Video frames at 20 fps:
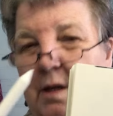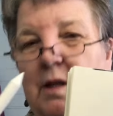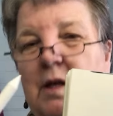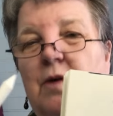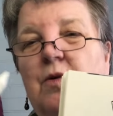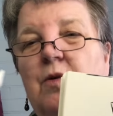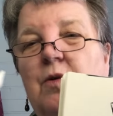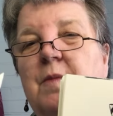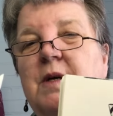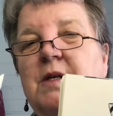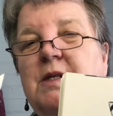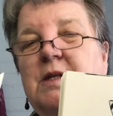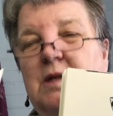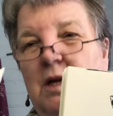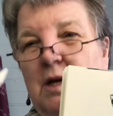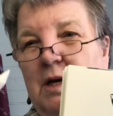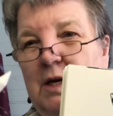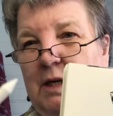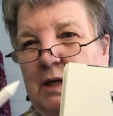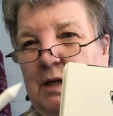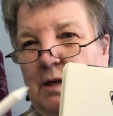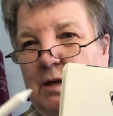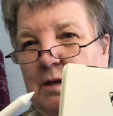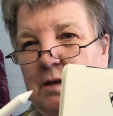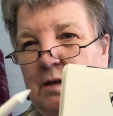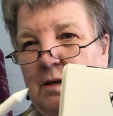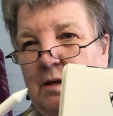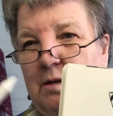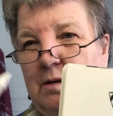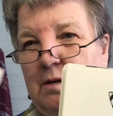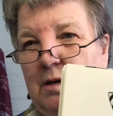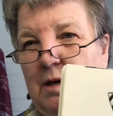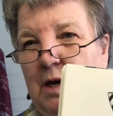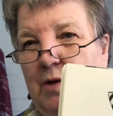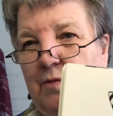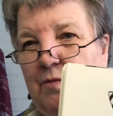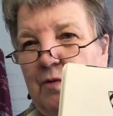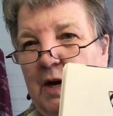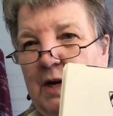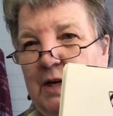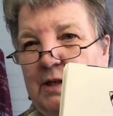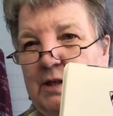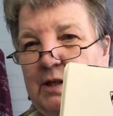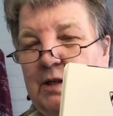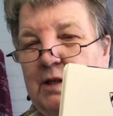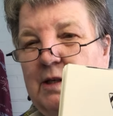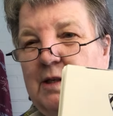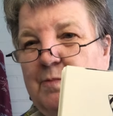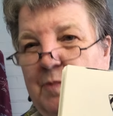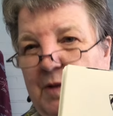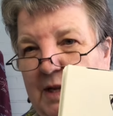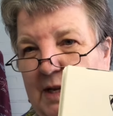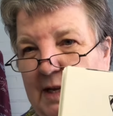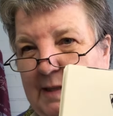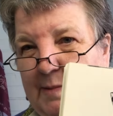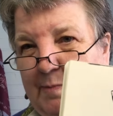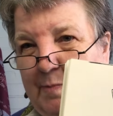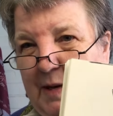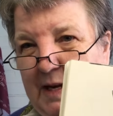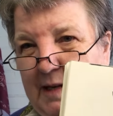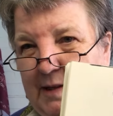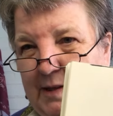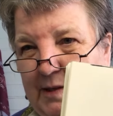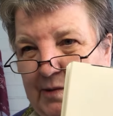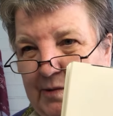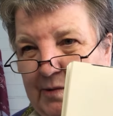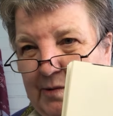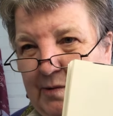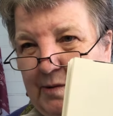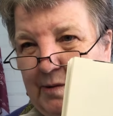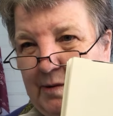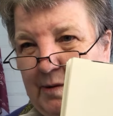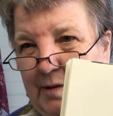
they're almost like erasers, but it's pencil.